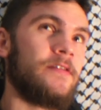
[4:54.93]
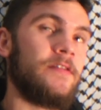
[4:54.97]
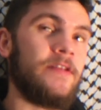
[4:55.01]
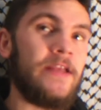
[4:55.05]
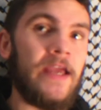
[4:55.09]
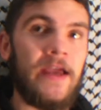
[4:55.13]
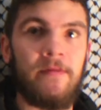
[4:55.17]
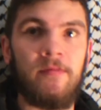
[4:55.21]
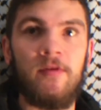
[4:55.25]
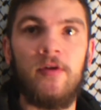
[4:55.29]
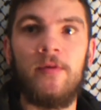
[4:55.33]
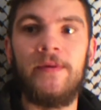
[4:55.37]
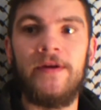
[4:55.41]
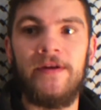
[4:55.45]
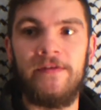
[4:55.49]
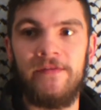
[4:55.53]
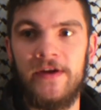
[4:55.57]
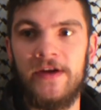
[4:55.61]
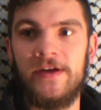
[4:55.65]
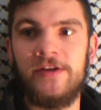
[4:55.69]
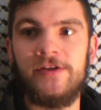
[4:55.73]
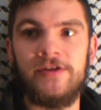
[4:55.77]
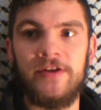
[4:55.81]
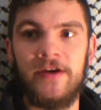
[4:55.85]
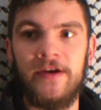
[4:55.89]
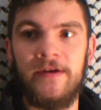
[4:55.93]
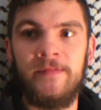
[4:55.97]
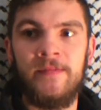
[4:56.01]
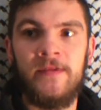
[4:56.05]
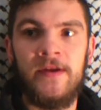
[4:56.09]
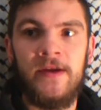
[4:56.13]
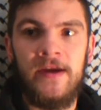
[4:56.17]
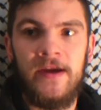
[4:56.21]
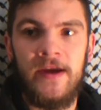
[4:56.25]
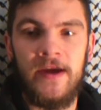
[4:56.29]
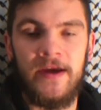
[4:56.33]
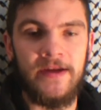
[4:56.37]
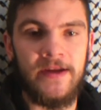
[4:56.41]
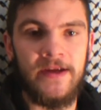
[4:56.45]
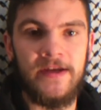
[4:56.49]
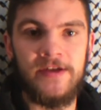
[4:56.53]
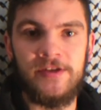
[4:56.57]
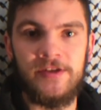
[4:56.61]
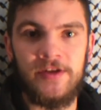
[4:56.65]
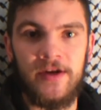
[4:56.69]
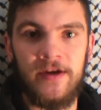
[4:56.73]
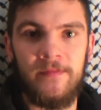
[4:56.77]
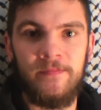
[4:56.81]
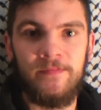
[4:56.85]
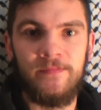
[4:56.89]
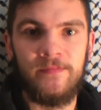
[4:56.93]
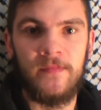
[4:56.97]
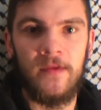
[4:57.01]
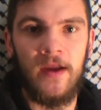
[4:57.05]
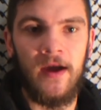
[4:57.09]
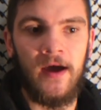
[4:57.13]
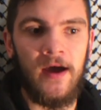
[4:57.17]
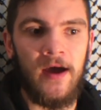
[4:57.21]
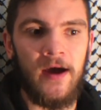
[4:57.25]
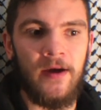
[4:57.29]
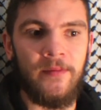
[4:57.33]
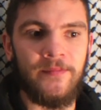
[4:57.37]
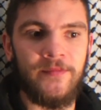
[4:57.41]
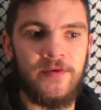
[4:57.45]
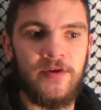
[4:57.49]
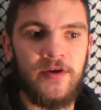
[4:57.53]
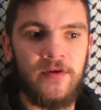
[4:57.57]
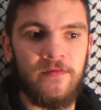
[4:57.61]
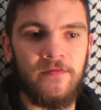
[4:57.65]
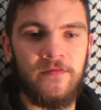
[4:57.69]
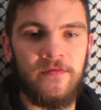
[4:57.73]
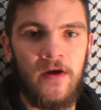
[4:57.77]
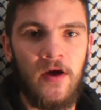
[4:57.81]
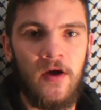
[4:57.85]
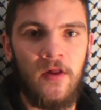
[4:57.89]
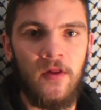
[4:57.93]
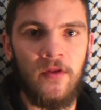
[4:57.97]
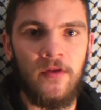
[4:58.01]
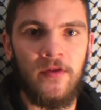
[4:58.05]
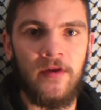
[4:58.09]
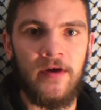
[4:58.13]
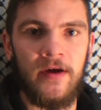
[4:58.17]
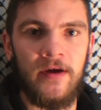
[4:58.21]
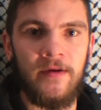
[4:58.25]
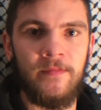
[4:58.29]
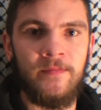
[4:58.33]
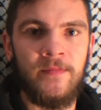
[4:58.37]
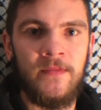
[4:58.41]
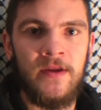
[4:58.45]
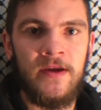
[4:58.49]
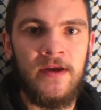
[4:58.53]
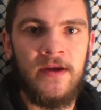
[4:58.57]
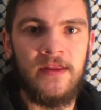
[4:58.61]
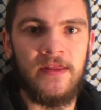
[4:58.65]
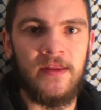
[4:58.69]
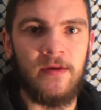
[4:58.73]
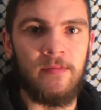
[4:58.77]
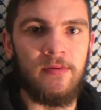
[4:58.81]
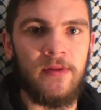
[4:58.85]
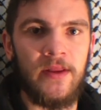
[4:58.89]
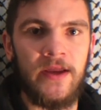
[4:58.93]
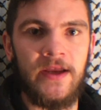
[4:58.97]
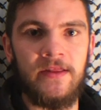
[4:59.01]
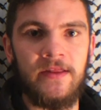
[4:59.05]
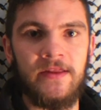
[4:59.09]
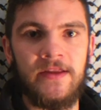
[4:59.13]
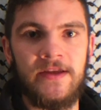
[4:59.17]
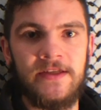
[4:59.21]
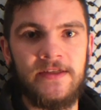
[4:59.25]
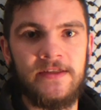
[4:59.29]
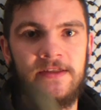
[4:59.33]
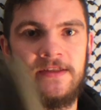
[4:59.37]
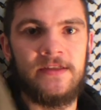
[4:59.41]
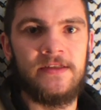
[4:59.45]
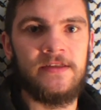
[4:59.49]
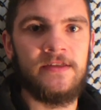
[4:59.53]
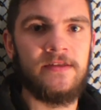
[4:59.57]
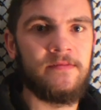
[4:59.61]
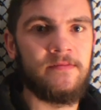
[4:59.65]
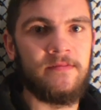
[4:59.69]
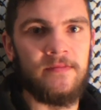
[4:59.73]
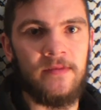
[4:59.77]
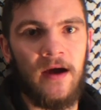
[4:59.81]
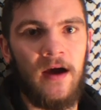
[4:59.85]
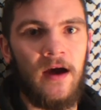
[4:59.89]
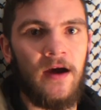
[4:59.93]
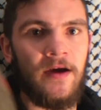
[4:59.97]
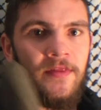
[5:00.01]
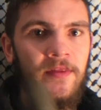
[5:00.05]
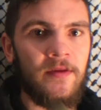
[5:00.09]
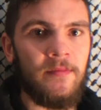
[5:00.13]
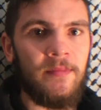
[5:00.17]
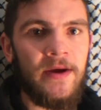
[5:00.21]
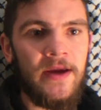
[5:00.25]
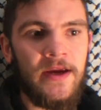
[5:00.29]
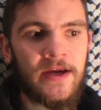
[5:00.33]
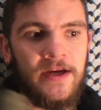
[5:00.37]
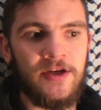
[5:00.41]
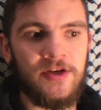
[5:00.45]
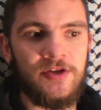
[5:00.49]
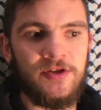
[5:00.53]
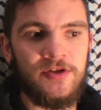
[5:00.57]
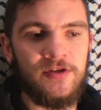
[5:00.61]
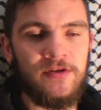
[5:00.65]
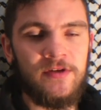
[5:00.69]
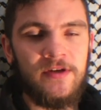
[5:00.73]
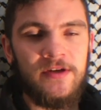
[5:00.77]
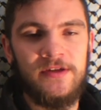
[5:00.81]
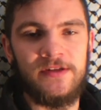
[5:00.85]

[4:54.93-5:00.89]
yeah, a little bit of Asia, in Asia, um, you can follow the the playlists on the page.